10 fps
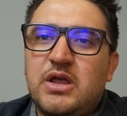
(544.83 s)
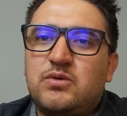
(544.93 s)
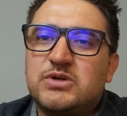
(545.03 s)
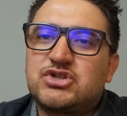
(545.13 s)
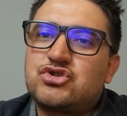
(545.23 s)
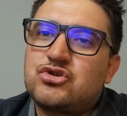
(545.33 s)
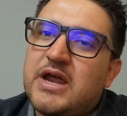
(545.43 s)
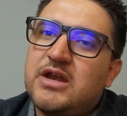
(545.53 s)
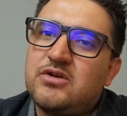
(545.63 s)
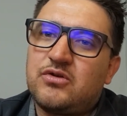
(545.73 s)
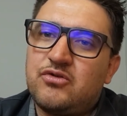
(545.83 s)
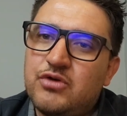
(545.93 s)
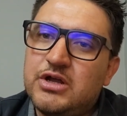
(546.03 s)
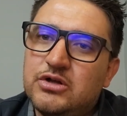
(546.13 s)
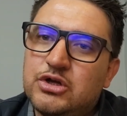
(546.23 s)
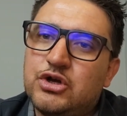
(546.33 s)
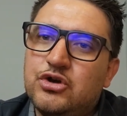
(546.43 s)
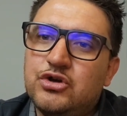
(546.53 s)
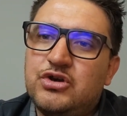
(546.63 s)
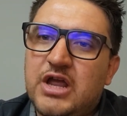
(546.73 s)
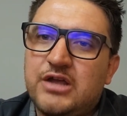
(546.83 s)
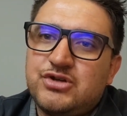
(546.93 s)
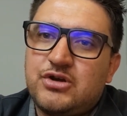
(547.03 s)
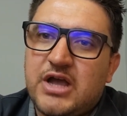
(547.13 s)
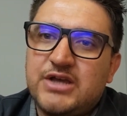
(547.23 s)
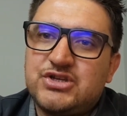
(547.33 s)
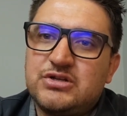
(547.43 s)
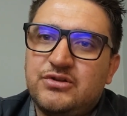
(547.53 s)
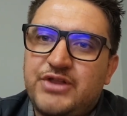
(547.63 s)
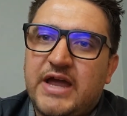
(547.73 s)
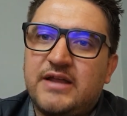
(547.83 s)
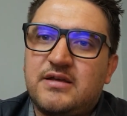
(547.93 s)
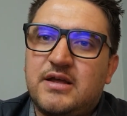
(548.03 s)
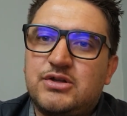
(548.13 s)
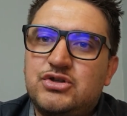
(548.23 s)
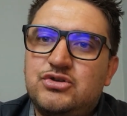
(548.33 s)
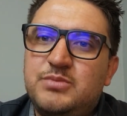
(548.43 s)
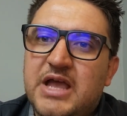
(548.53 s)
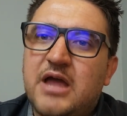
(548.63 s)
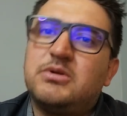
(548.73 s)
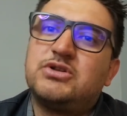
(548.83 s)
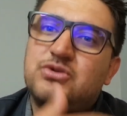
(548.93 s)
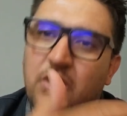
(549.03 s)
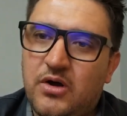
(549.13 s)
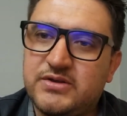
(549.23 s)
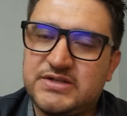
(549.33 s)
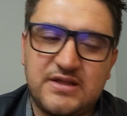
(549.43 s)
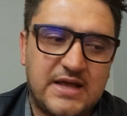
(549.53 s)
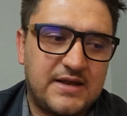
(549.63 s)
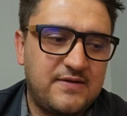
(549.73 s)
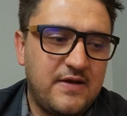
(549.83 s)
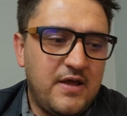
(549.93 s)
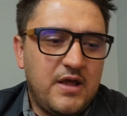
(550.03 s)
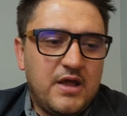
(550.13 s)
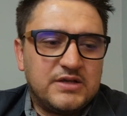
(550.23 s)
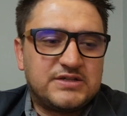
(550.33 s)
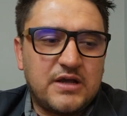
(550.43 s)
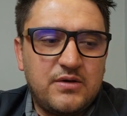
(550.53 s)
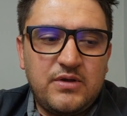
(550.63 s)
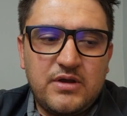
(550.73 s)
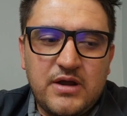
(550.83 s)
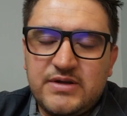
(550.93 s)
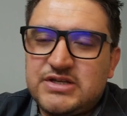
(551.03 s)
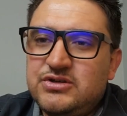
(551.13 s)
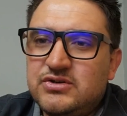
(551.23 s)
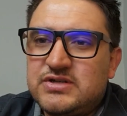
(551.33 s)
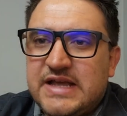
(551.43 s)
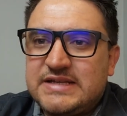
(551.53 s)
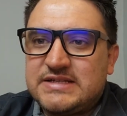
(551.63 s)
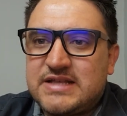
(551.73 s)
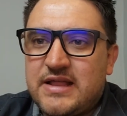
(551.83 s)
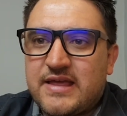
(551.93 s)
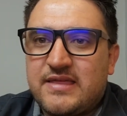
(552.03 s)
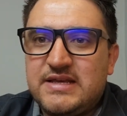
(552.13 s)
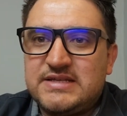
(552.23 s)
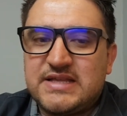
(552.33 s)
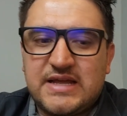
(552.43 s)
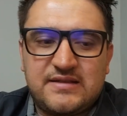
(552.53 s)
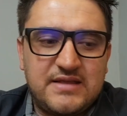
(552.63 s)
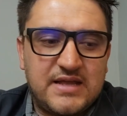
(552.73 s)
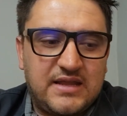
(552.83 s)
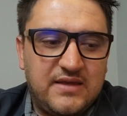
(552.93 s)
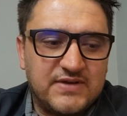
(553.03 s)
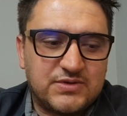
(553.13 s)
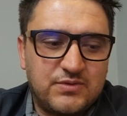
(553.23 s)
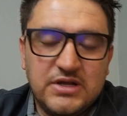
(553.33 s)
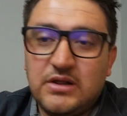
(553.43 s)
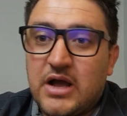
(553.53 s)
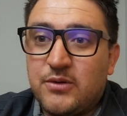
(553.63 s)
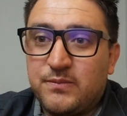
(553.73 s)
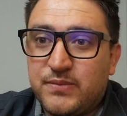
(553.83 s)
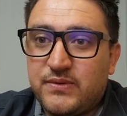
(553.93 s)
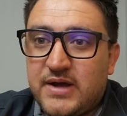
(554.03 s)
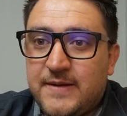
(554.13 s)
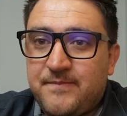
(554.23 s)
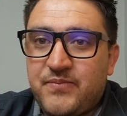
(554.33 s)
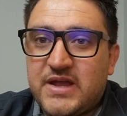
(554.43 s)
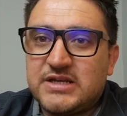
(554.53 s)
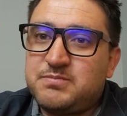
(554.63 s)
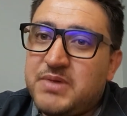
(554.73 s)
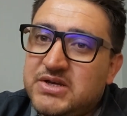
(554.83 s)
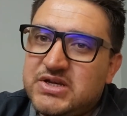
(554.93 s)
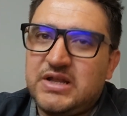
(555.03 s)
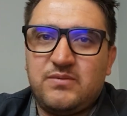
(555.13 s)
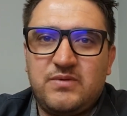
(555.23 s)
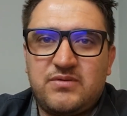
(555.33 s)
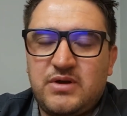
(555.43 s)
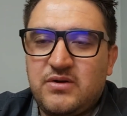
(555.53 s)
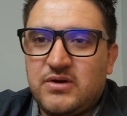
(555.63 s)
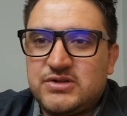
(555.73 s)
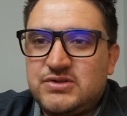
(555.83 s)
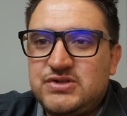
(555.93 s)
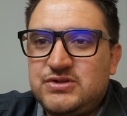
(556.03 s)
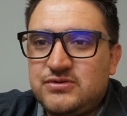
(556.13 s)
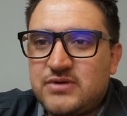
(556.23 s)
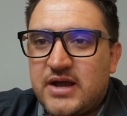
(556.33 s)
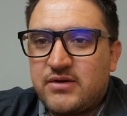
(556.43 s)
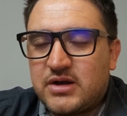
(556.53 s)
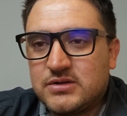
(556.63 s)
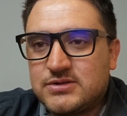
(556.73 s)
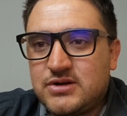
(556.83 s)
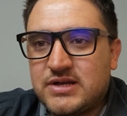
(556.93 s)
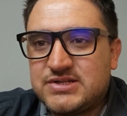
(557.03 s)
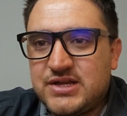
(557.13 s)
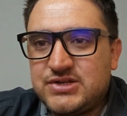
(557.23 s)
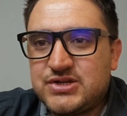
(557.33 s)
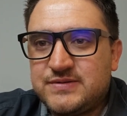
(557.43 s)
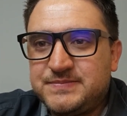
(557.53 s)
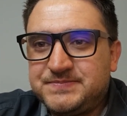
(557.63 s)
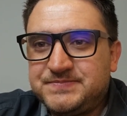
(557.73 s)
it was trained on real good educational data to be able to answer that. So, you know, it's use cases like these that, that give us real hope, um, and especially with regards to agricultural extension.